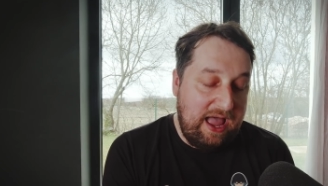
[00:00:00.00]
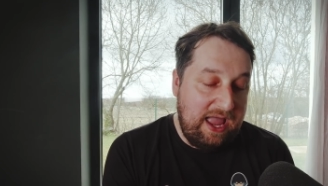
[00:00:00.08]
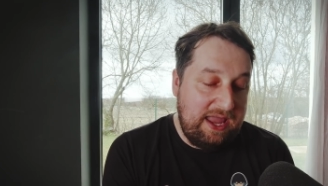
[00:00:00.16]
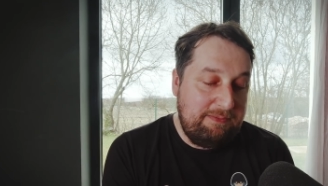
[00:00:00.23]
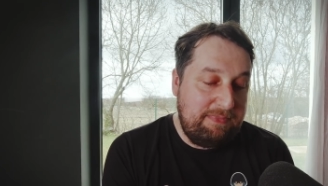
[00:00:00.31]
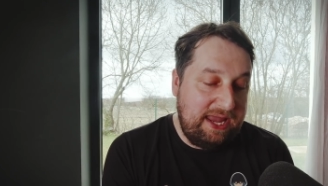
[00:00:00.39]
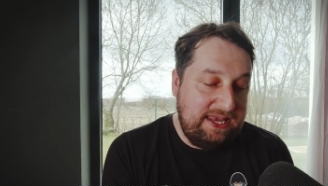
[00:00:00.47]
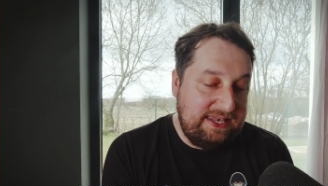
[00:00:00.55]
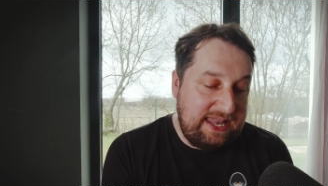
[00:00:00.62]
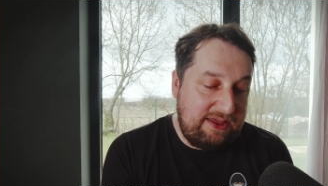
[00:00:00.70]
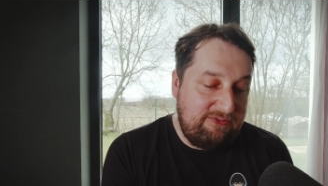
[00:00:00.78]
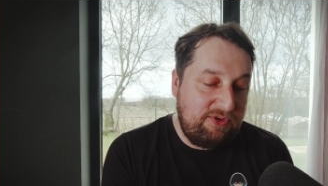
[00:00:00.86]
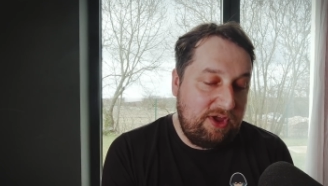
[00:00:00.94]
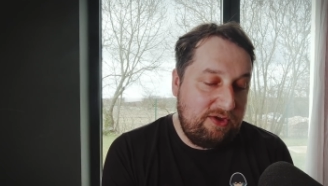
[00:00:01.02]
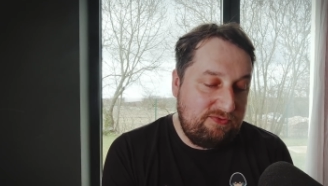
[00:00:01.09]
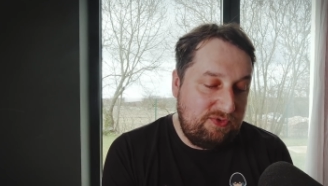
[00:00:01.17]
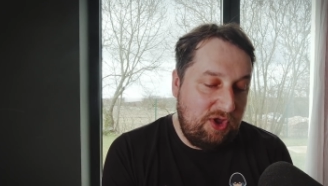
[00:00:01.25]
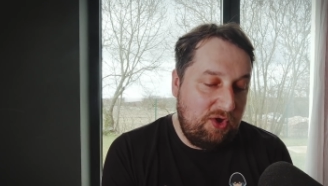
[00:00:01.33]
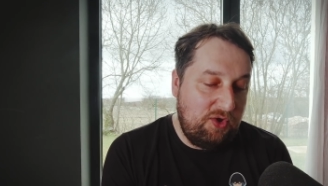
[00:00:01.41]
I may never
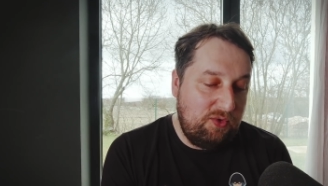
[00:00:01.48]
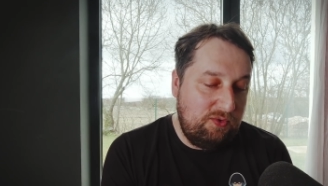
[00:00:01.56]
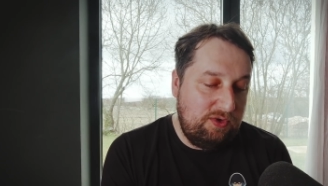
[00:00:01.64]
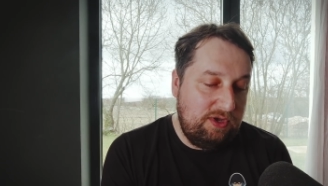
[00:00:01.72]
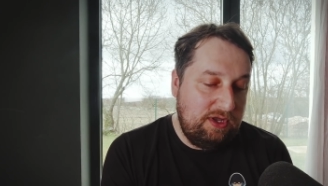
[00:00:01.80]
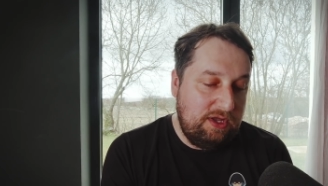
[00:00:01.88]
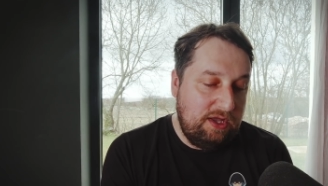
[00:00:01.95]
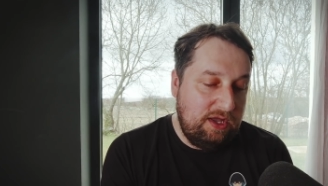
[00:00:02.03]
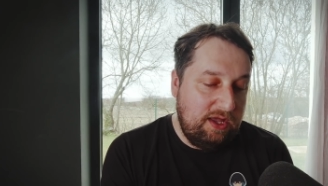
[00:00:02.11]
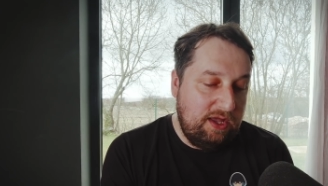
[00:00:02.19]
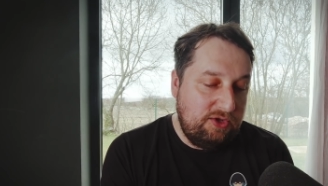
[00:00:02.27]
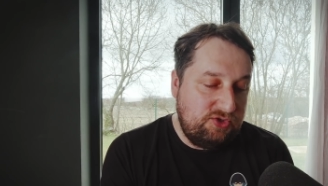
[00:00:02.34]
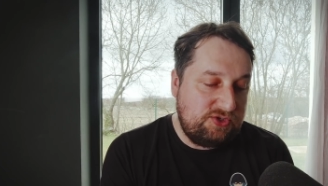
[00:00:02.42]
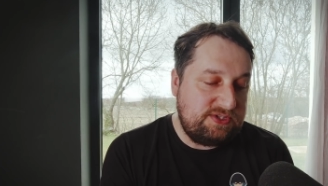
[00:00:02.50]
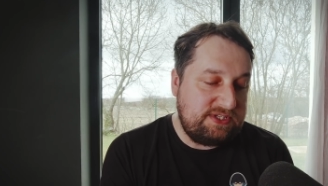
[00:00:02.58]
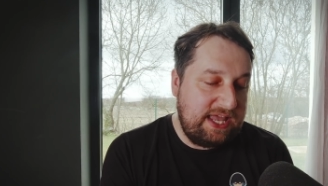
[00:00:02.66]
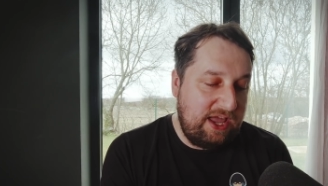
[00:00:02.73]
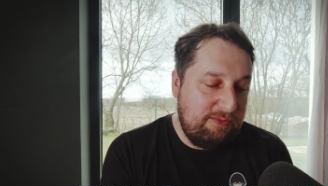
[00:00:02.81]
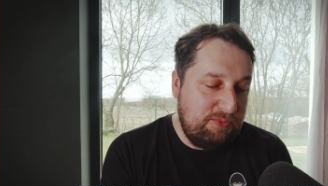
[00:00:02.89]
have known
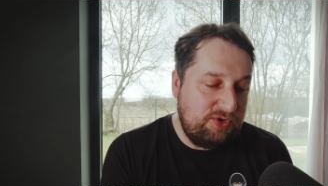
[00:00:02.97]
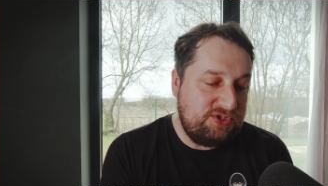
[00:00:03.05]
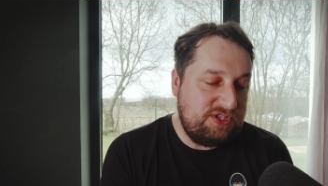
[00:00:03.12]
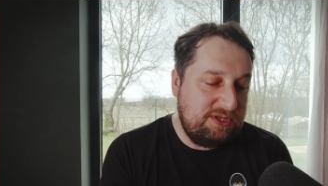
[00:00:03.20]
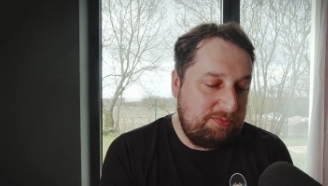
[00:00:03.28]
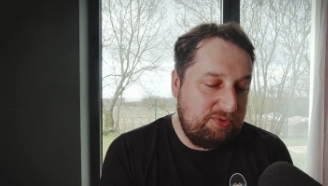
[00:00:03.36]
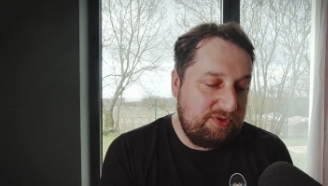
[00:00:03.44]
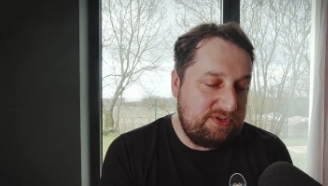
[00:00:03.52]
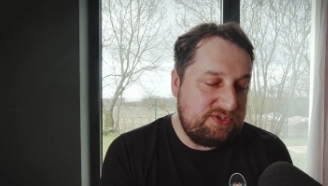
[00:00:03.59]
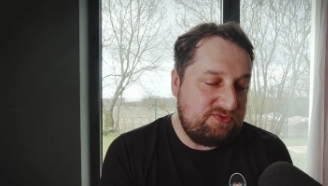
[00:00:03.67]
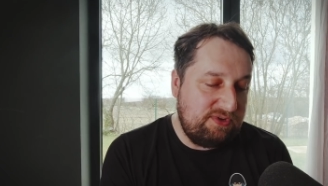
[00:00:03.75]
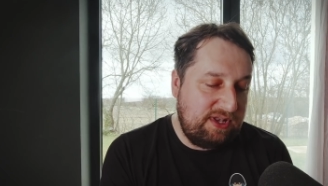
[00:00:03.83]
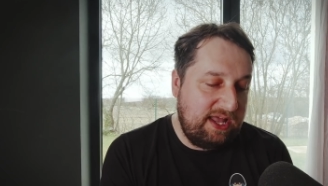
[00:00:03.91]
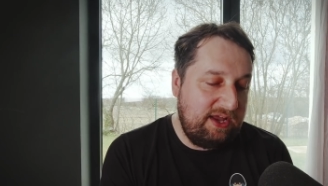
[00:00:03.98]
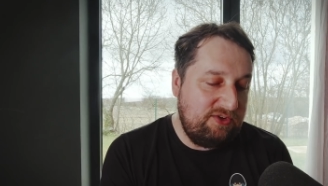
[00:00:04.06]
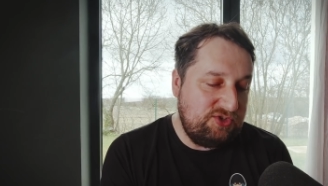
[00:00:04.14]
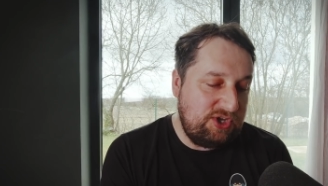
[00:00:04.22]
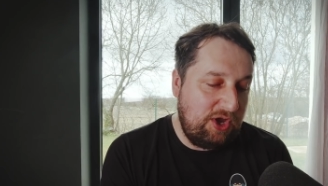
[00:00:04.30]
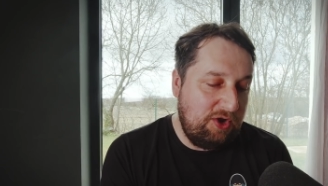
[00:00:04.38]
just how much the brothers rely
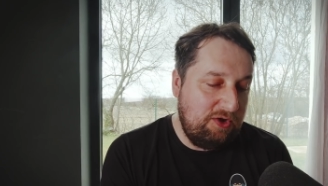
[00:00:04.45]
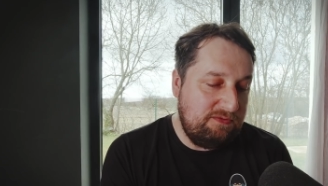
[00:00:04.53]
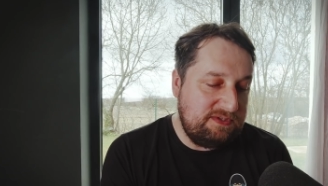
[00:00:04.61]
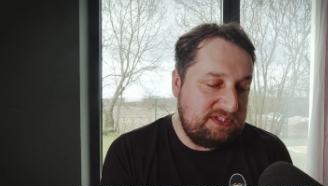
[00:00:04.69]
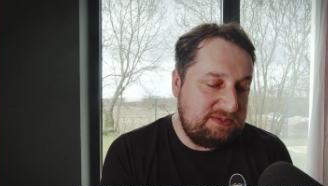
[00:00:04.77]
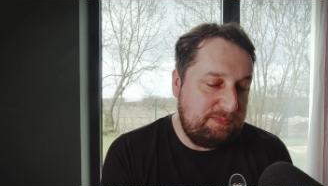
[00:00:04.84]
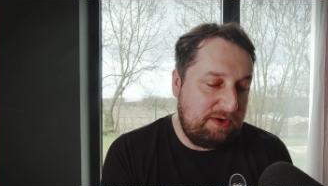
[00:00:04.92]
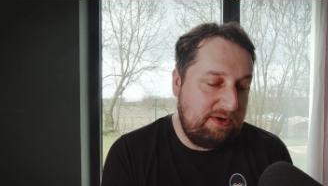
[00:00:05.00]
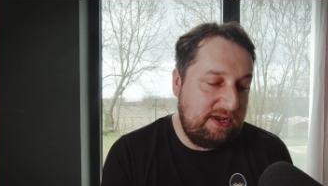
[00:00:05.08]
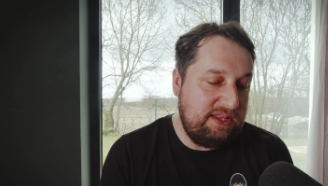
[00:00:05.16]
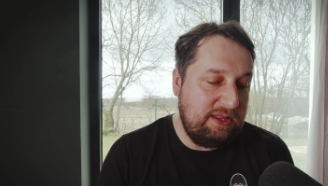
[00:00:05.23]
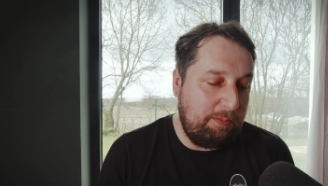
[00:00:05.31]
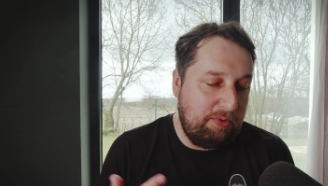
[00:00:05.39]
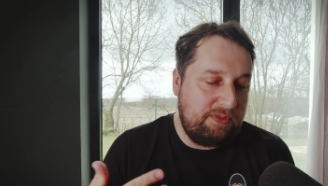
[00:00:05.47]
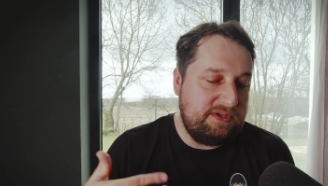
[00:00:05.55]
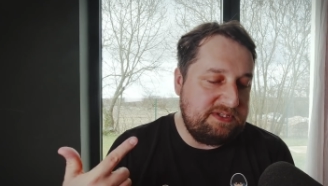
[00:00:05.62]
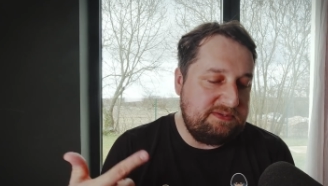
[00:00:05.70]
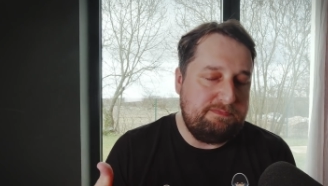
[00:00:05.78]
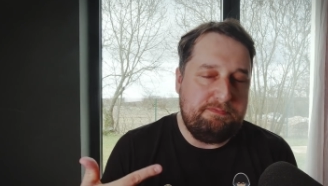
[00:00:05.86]
on Jehovah's Spirit, the
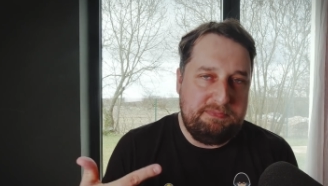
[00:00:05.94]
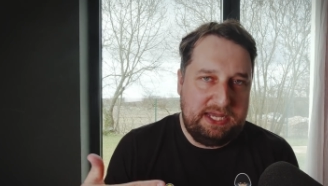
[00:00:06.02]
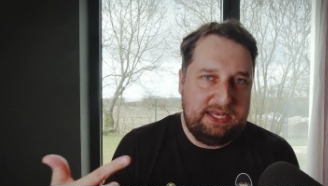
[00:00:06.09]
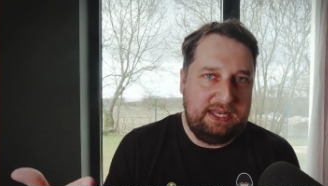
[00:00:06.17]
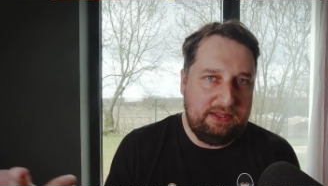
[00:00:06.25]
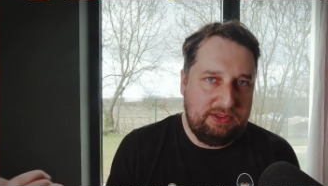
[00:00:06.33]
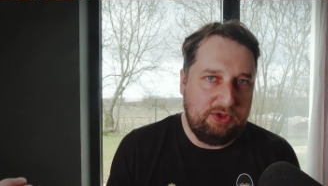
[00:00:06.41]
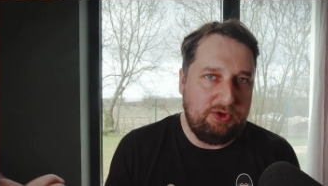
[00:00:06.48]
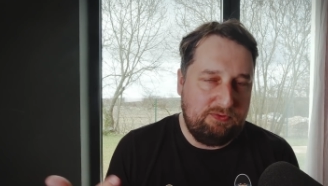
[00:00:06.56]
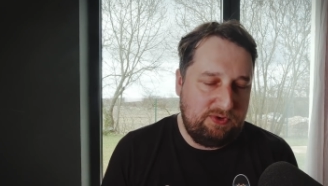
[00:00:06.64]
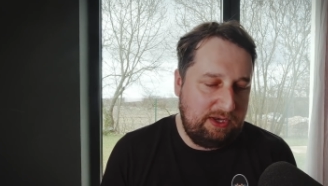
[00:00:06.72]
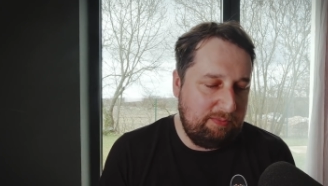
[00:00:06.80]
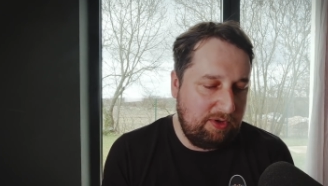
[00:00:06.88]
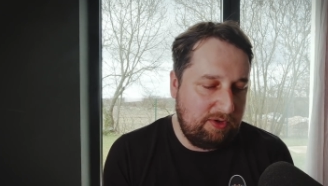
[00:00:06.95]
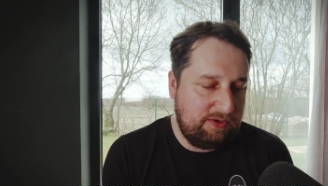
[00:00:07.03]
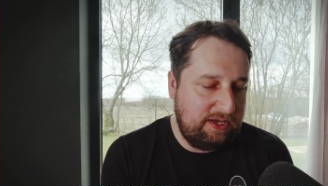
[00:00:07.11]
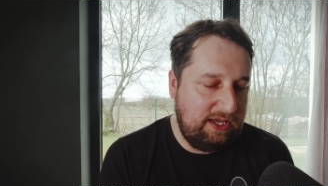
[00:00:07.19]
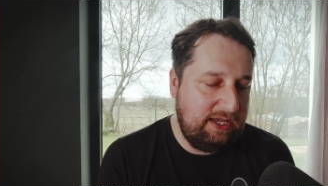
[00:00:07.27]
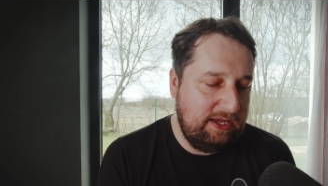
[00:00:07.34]
brothers meaning the governing
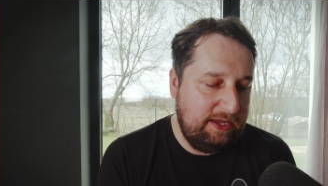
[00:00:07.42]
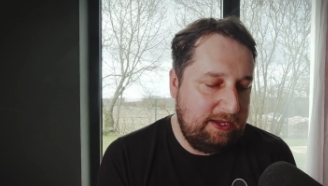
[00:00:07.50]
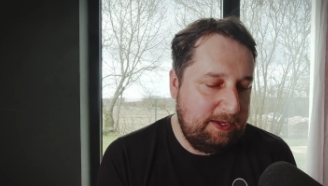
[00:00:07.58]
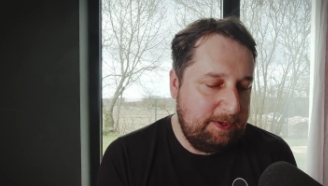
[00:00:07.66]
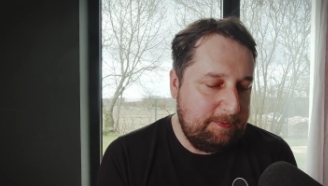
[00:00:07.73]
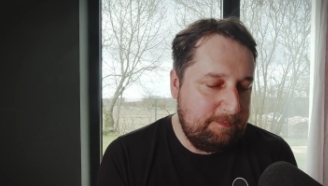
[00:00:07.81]
body,